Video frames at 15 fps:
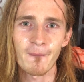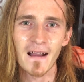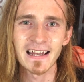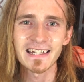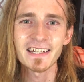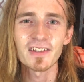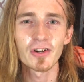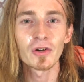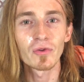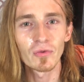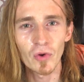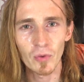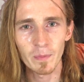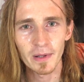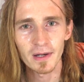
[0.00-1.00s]
I needed a
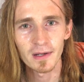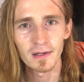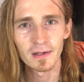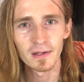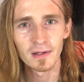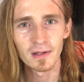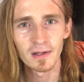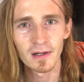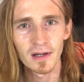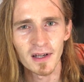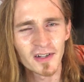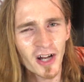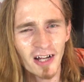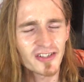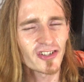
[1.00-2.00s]
group.
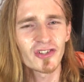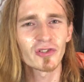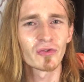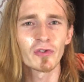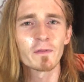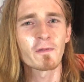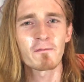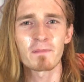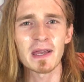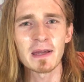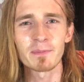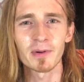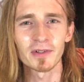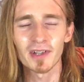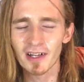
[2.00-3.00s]
And not just a group of
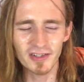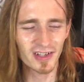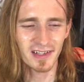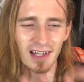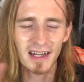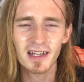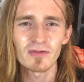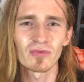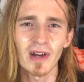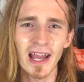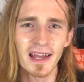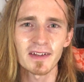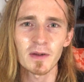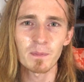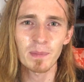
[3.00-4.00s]
people, not just any
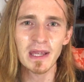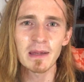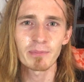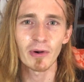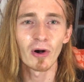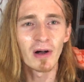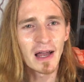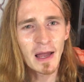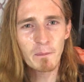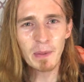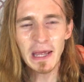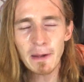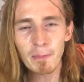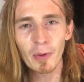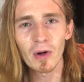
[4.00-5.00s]
random people,
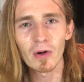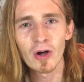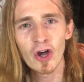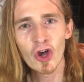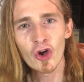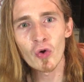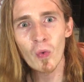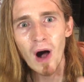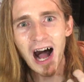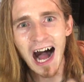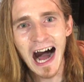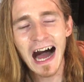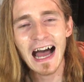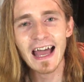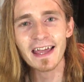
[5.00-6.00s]
people who
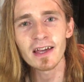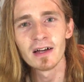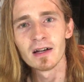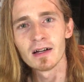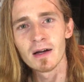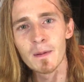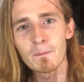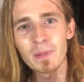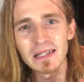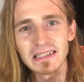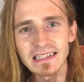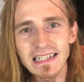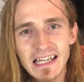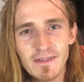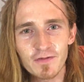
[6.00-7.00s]
I
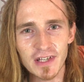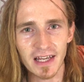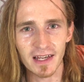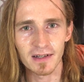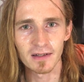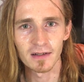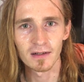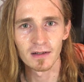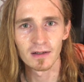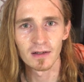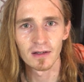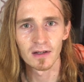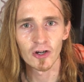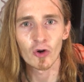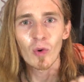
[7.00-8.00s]
believed in,
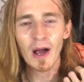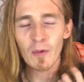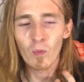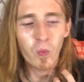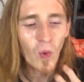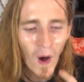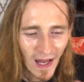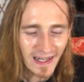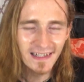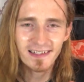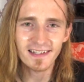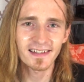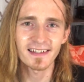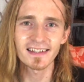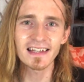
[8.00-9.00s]
who I wanted
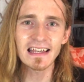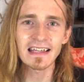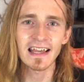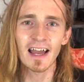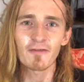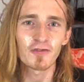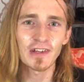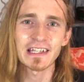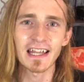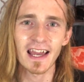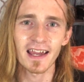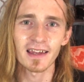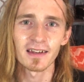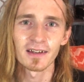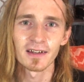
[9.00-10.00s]
to see every
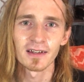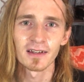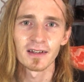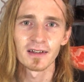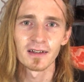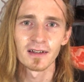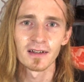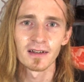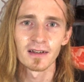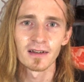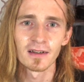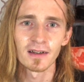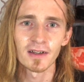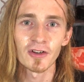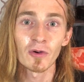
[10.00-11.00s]
day,
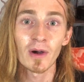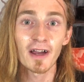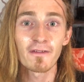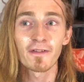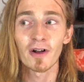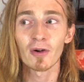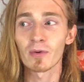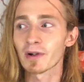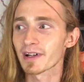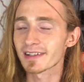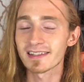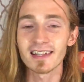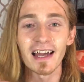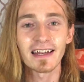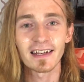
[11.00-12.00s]
and who I felt were
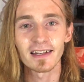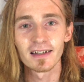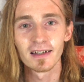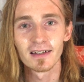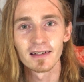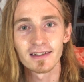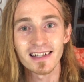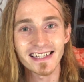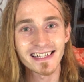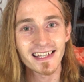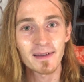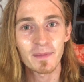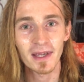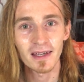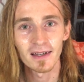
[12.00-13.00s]
excited to
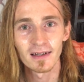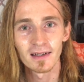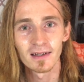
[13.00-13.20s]
see me.